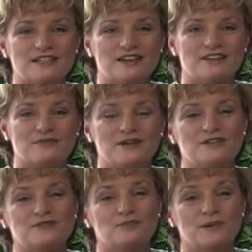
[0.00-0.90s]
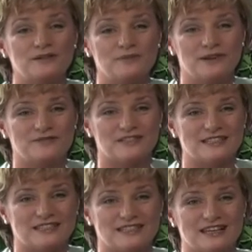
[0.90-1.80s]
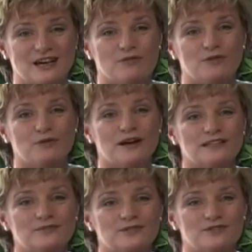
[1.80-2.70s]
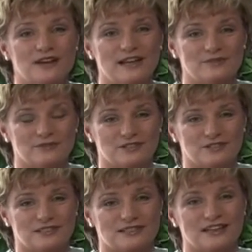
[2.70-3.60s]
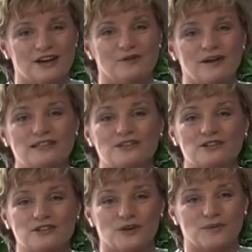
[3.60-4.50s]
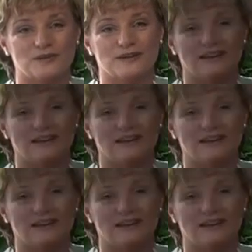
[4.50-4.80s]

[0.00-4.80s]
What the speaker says: to show that we use both preferences, but one is more available to us, one is on top.